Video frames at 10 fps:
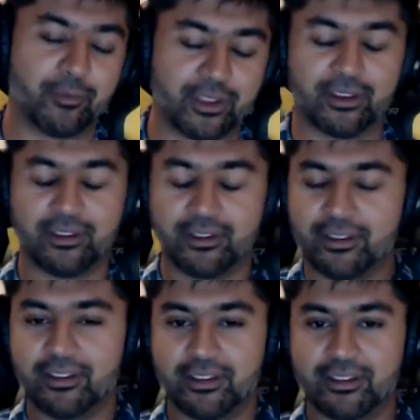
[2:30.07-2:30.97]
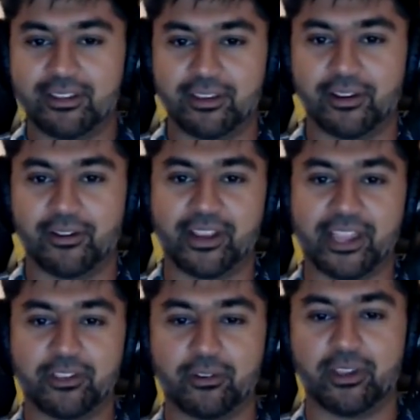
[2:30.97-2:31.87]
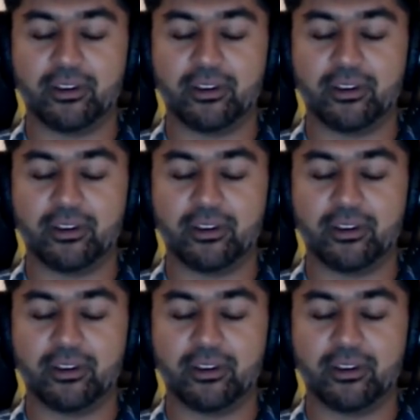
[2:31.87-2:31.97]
But I'll get to it.